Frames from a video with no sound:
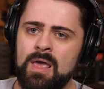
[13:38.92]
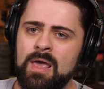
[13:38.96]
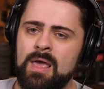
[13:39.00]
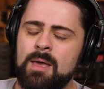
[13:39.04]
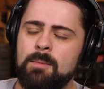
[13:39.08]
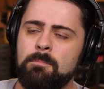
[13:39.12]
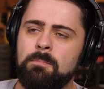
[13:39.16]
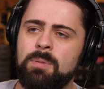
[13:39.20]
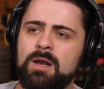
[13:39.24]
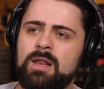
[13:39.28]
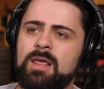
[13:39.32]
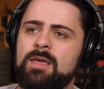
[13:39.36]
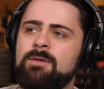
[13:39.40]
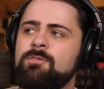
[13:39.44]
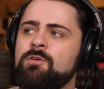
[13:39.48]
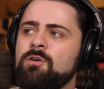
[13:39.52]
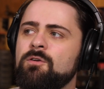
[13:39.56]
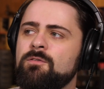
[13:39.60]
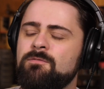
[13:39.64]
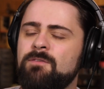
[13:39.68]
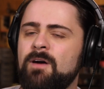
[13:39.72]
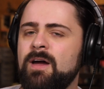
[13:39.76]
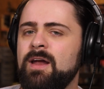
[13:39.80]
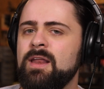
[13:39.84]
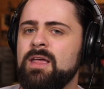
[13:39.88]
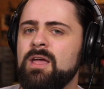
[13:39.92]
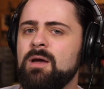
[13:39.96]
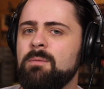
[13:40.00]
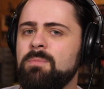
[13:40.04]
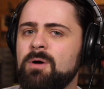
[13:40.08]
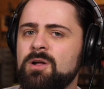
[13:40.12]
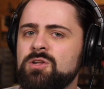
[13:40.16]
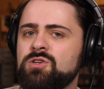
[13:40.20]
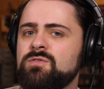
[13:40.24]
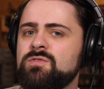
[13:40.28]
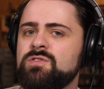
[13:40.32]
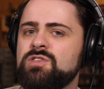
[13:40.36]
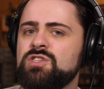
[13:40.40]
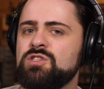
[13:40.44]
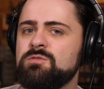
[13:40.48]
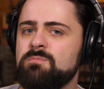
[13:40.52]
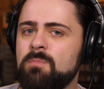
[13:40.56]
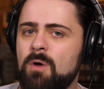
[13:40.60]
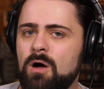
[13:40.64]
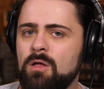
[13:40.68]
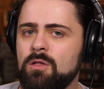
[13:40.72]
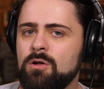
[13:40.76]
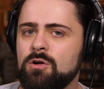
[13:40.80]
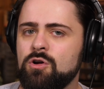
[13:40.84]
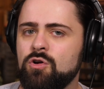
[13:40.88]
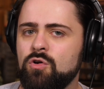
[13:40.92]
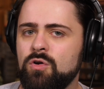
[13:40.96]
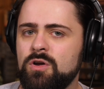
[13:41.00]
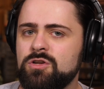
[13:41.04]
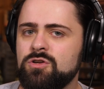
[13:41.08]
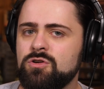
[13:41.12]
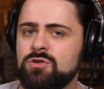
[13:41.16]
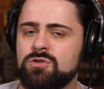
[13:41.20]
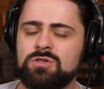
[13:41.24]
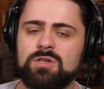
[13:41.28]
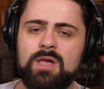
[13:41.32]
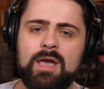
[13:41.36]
But if you're fighting a bunch of smaller creatures